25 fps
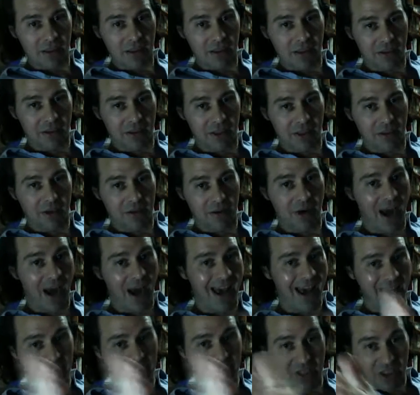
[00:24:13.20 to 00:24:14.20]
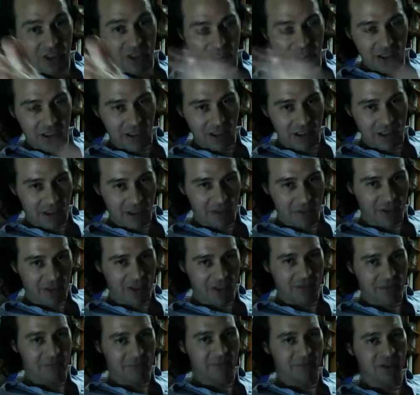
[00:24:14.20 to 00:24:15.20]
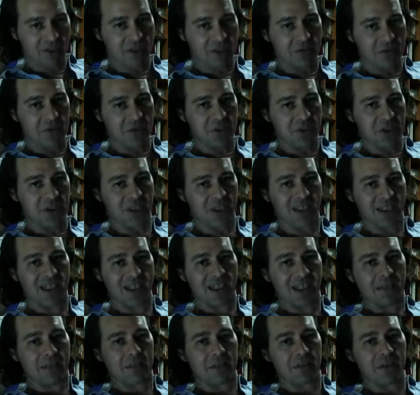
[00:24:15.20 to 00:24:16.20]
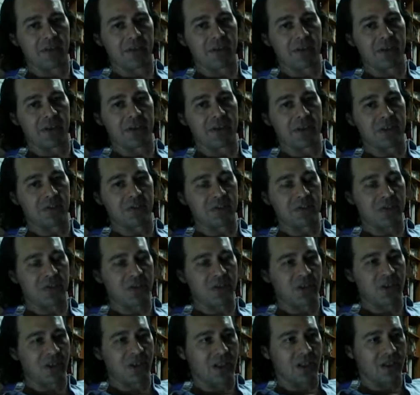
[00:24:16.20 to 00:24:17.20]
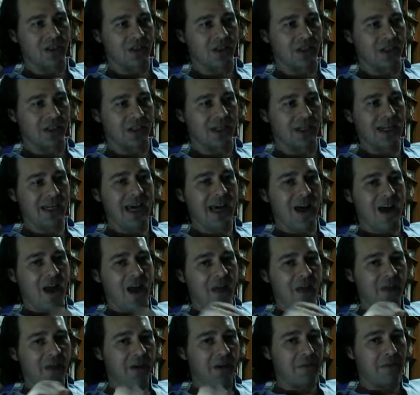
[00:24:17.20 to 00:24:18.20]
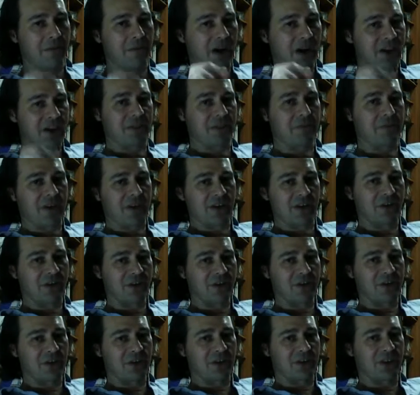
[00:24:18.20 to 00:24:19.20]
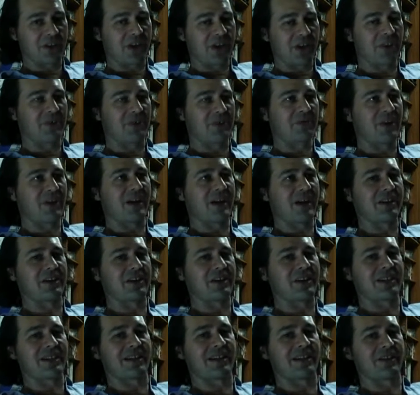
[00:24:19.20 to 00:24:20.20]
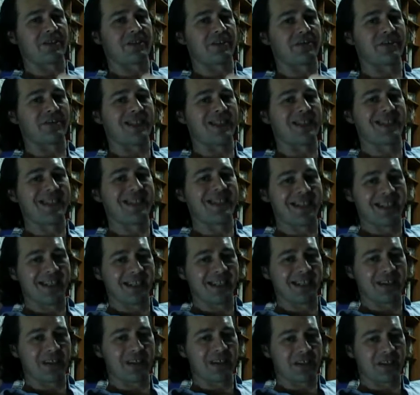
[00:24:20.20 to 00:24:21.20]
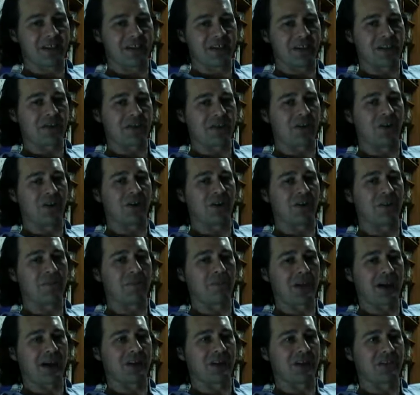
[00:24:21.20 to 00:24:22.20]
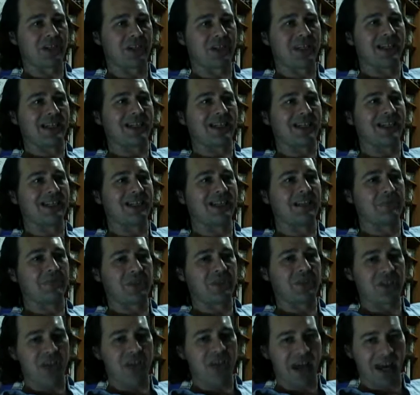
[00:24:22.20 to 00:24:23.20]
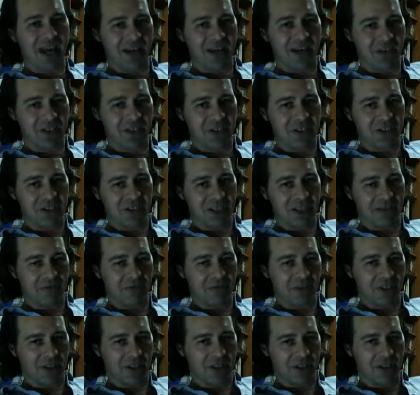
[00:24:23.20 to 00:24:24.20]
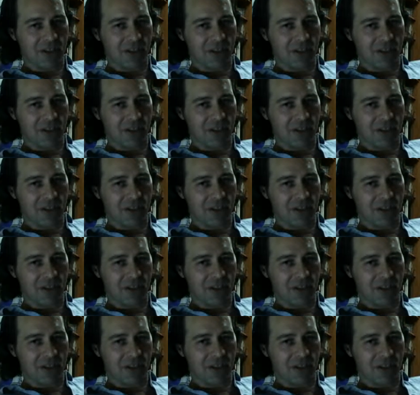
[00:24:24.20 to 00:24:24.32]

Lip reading: Okay, or had been killing anybody, to use the perfect continuous. Okay, there must be a result, otherwise it sounds ridiculous to talk about a limited action in that way.